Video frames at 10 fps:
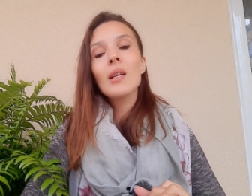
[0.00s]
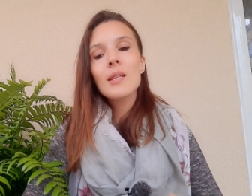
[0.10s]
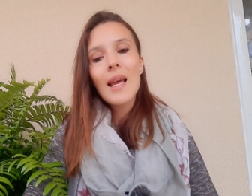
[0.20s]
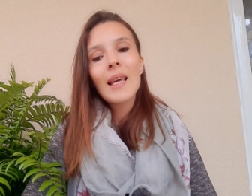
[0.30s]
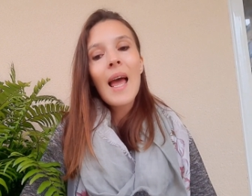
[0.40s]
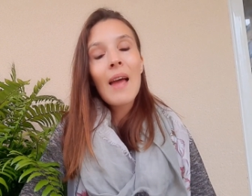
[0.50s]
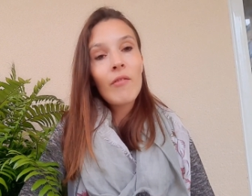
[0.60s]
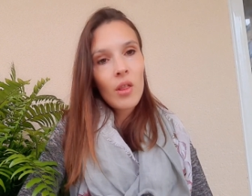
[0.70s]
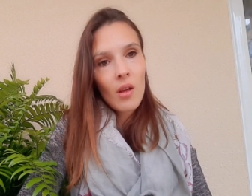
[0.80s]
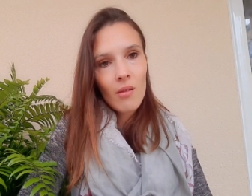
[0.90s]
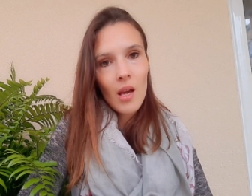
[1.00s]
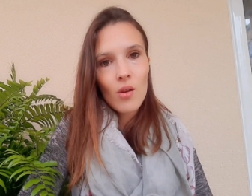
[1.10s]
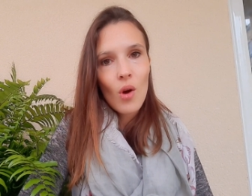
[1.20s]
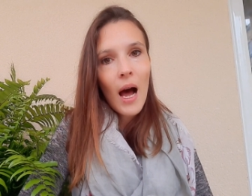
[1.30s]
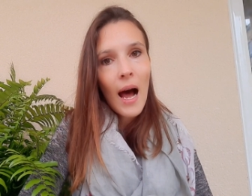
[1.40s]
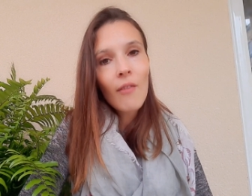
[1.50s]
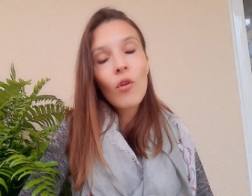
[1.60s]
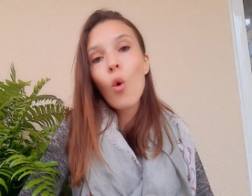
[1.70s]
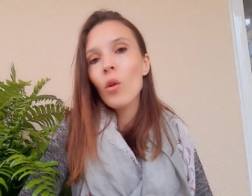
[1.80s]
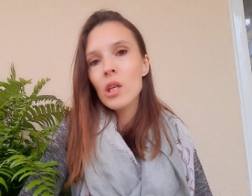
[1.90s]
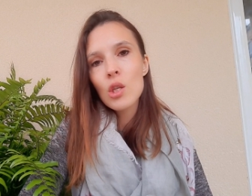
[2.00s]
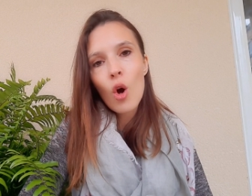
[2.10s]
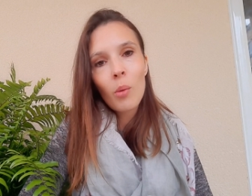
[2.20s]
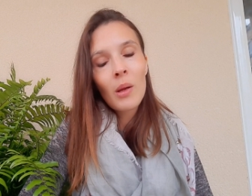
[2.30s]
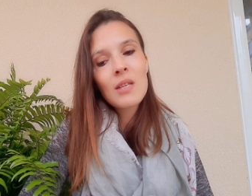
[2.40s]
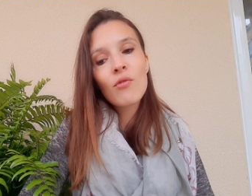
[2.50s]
Take everything that you have, all the documents,